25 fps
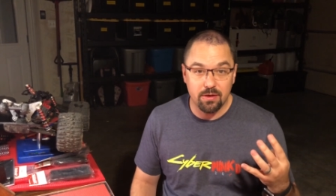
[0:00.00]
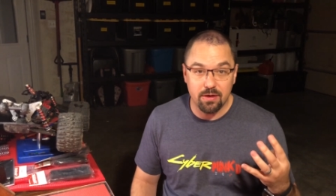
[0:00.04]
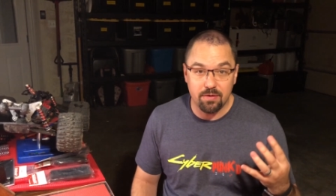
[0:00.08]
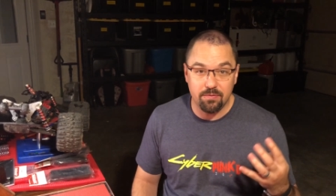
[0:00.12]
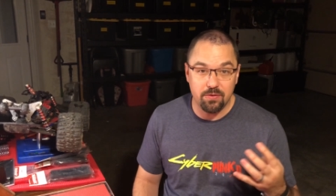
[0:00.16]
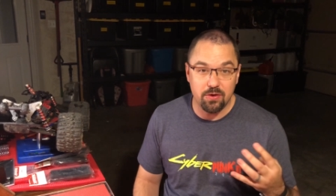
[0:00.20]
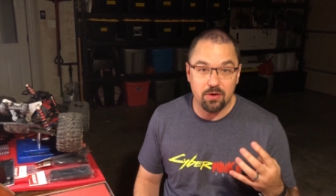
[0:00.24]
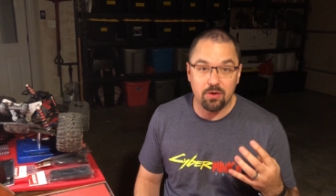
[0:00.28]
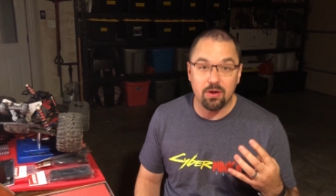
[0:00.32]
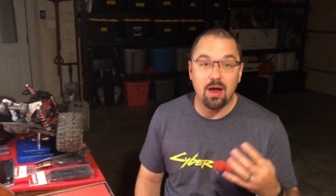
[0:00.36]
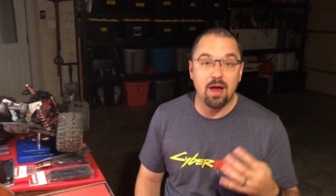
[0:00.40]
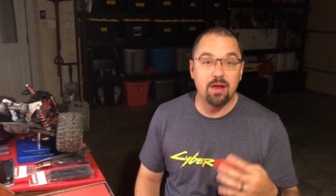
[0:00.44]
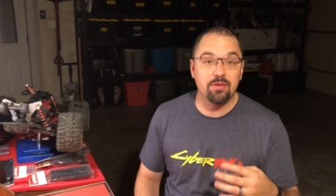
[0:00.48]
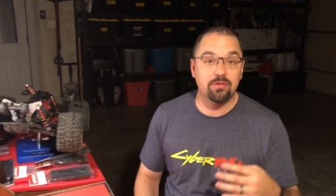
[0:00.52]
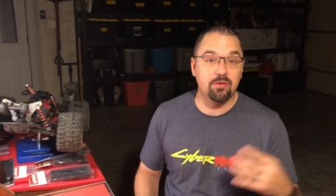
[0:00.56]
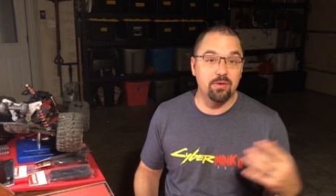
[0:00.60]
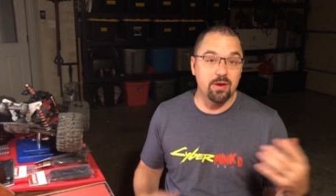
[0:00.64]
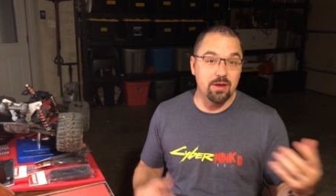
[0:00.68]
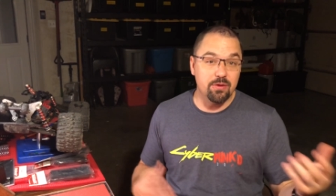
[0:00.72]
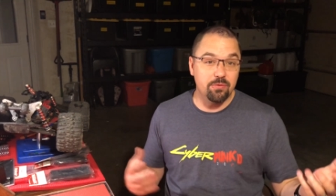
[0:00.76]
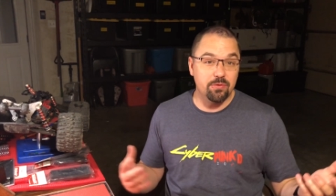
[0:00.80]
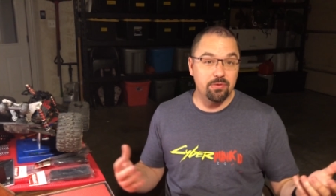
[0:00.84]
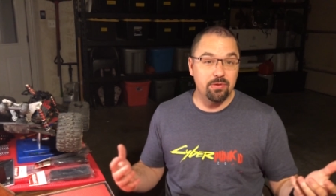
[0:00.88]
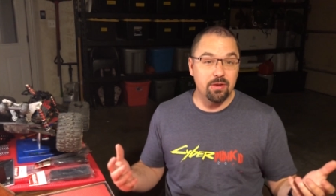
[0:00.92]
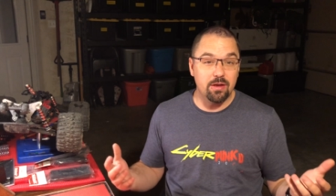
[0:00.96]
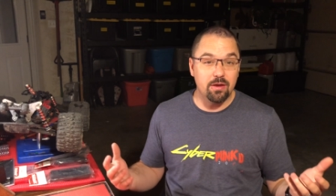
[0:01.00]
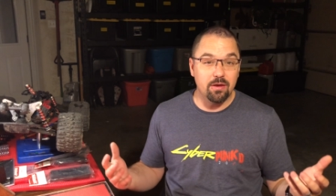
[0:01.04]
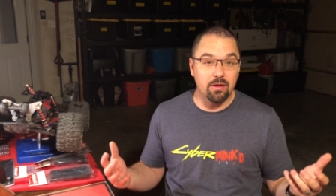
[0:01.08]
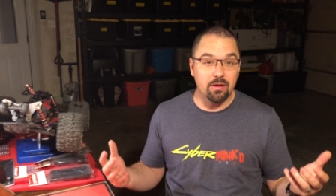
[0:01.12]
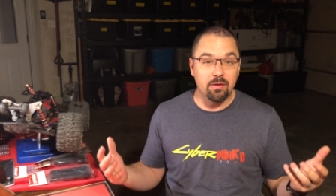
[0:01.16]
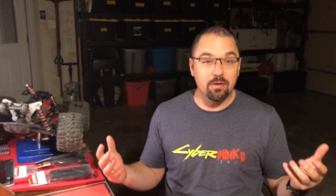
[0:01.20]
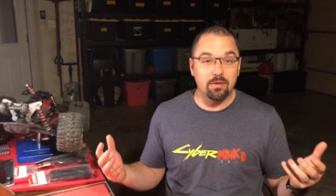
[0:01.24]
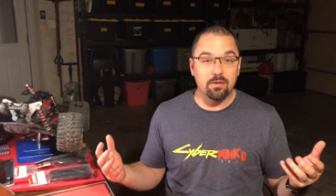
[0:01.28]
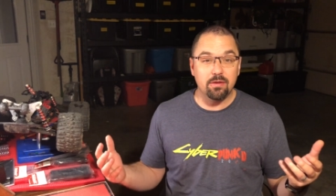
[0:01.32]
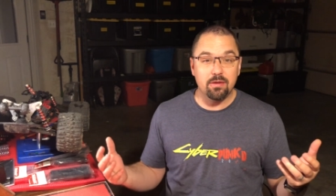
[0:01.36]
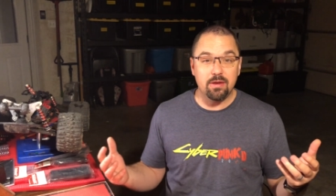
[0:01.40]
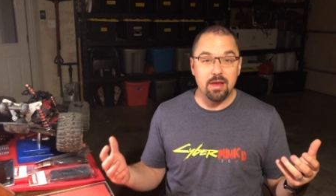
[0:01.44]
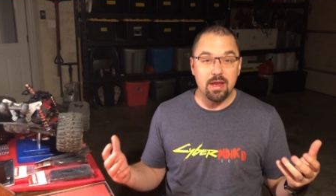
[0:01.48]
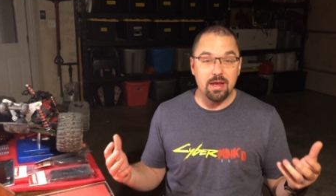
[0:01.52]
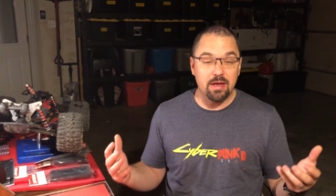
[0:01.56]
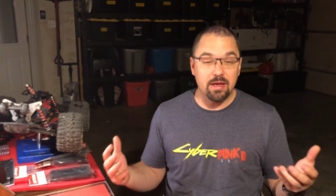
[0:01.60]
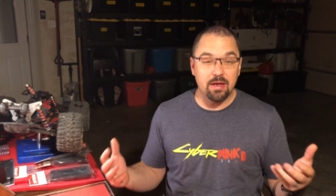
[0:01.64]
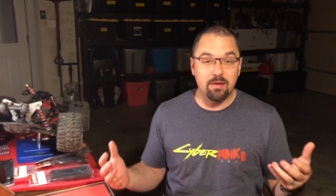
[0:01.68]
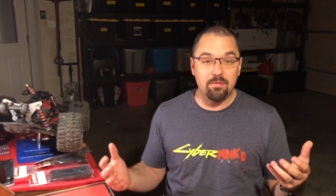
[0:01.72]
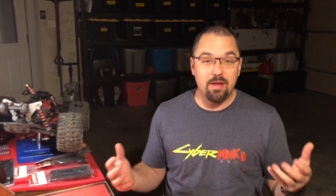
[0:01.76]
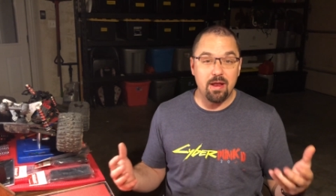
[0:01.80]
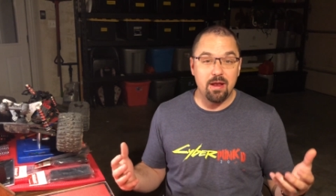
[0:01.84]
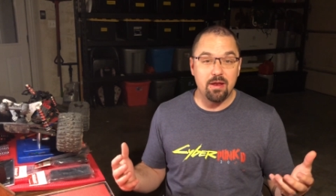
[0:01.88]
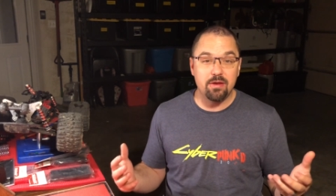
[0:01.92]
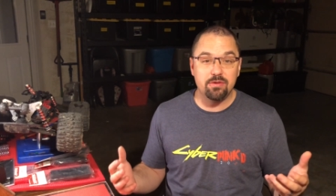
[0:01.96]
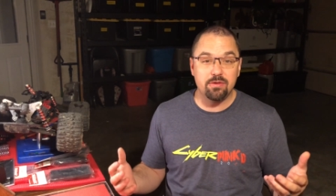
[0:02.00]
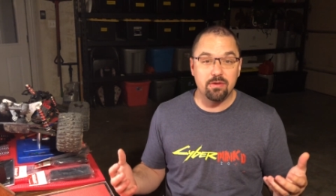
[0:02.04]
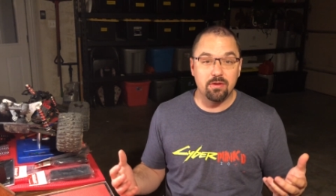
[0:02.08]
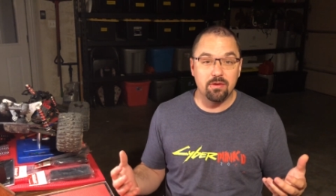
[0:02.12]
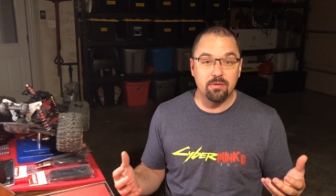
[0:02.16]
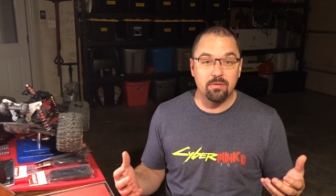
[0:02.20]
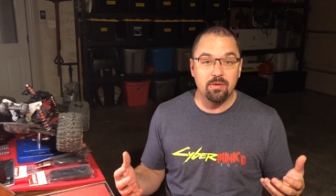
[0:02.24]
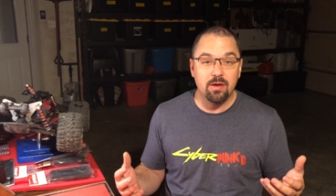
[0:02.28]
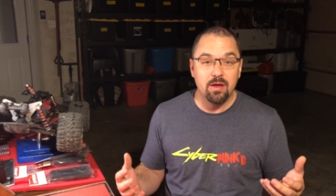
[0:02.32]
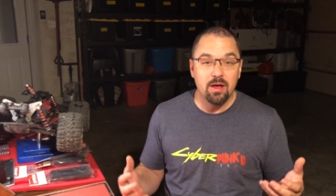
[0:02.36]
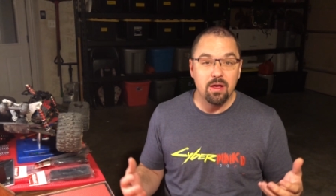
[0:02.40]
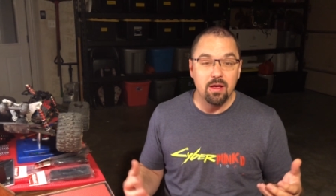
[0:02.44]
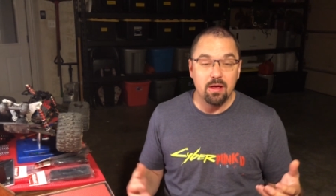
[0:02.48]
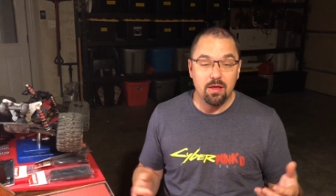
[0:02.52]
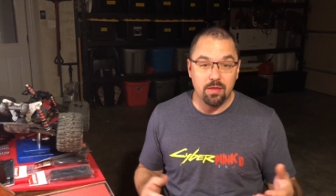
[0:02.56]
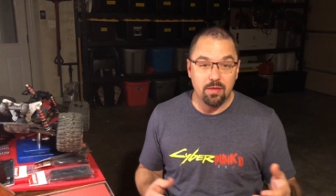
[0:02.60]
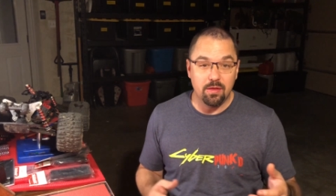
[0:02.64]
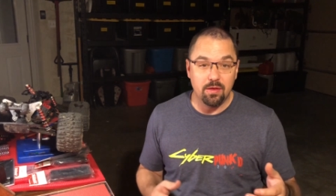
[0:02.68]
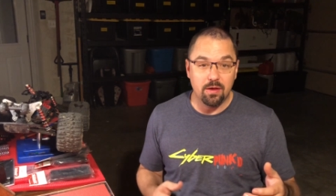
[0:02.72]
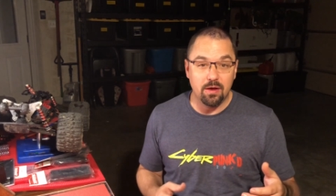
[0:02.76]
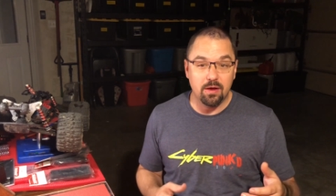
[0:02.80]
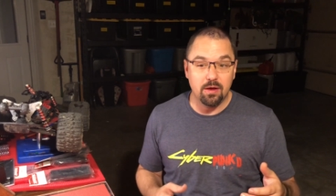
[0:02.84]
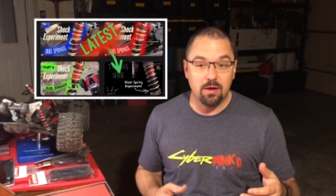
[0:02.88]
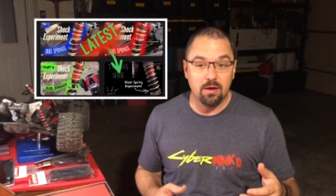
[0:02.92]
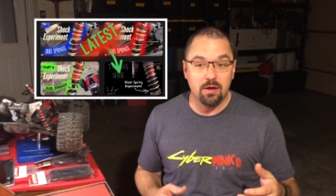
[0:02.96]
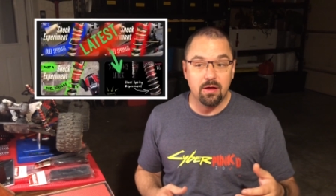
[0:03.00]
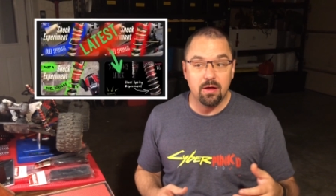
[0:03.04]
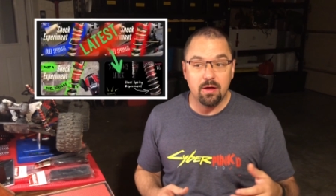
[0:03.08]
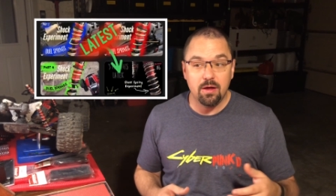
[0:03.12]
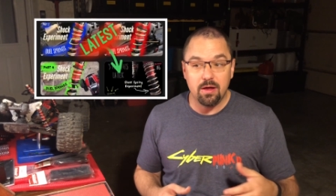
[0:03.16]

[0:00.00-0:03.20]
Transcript: if you guys are interested in taking advantage of the